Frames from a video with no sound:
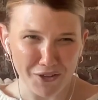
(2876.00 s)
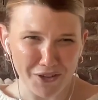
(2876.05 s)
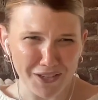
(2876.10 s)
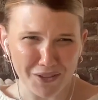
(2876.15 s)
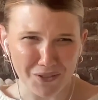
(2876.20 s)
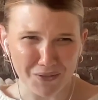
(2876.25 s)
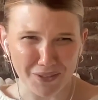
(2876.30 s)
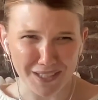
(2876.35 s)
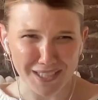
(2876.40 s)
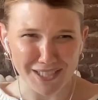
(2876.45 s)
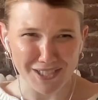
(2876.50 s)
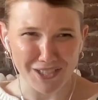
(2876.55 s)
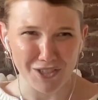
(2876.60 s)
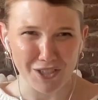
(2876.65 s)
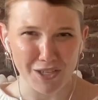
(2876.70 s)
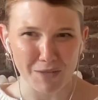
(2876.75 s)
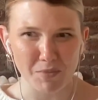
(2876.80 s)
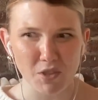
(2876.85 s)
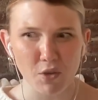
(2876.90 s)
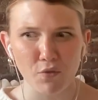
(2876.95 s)
in the
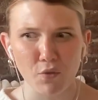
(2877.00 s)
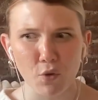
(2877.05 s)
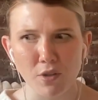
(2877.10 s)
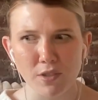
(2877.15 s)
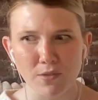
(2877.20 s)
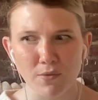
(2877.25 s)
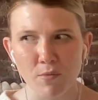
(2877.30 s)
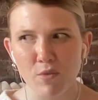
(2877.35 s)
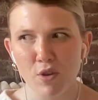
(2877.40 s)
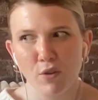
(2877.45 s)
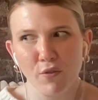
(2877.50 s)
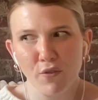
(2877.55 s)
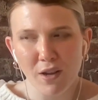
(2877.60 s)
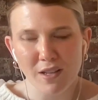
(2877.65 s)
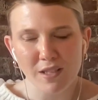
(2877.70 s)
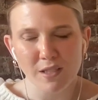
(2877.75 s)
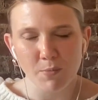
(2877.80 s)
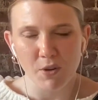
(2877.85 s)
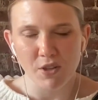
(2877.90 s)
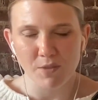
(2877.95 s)
relationship. So of course, from your
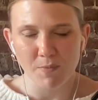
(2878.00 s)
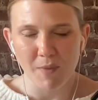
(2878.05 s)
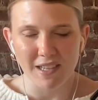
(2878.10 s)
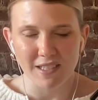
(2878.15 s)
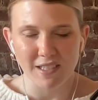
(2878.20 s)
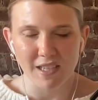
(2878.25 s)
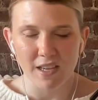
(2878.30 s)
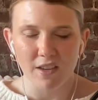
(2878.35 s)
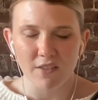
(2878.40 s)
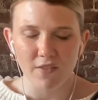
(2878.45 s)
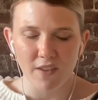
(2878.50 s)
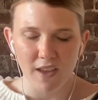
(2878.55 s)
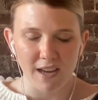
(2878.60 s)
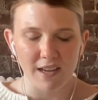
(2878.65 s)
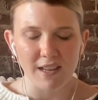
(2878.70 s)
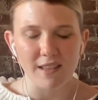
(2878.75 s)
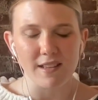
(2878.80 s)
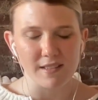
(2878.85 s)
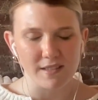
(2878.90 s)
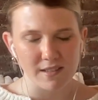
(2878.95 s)
friend's perspective,
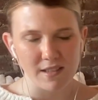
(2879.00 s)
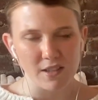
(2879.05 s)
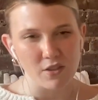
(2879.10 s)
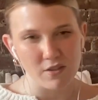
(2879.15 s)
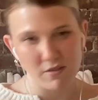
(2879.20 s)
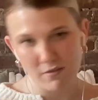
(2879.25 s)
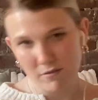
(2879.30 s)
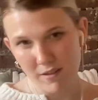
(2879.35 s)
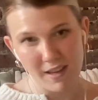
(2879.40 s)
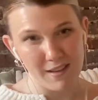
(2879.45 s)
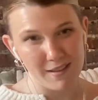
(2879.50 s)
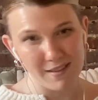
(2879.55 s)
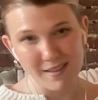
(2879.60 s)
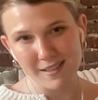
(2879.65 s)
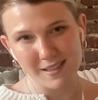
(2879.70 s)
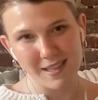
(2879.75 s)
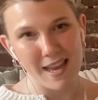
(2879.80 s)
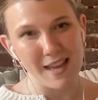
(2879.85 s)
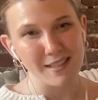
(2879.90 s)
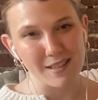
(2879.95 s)
and in this
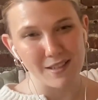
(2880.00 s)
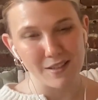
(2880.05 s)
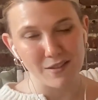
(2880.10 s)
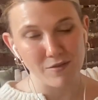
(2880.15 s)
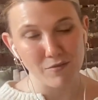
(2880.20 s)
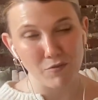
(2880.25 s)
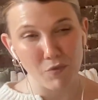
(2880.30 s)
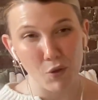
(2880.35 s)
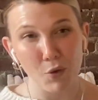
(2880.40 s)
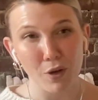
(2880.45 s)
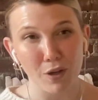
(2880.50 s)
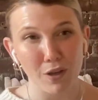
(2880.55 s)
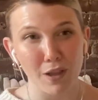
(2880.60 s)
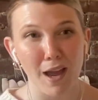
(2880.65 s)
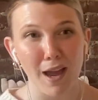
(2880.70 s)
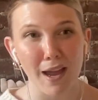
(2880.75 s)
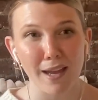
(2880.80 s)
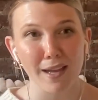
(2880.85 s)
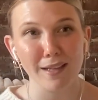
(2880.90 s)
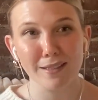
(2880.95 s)
case, it's
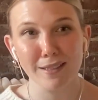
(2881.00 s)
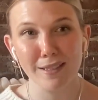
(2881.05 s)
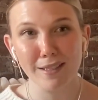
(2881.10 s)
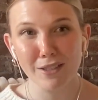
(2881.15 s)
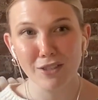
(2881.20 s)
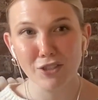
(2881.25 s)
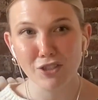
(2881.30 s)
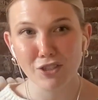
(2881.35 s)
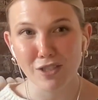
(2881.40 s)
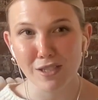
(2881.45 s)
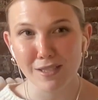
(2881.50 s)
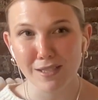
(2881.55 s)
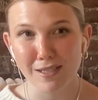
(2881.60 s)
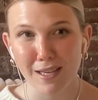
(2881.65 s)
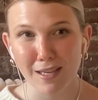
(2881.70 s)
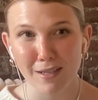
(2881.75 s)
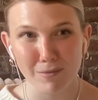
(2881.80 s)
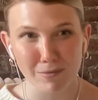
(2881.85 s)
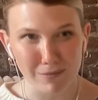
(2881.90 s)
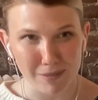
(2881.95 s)
Lorelai. She's
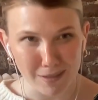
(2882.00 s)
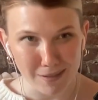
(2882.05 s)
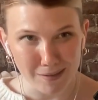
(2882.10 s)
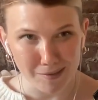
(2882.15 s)
like, "What are you